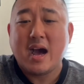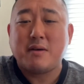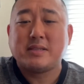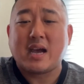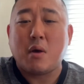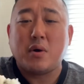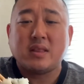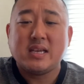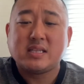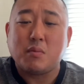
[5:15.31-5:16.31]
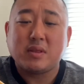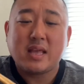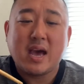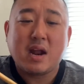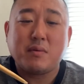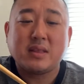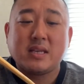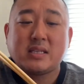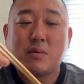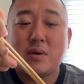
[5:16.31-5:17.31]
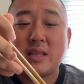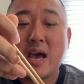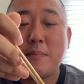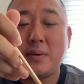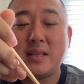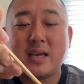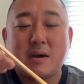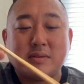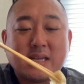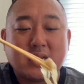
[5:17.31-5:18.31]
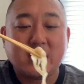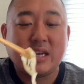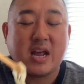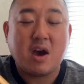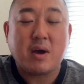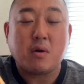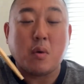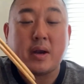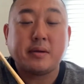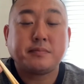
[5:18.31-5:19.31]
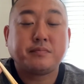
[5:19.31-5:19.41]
I was like, I want this, I want that, I want this, I want that, but then I was like, no, I don't want it.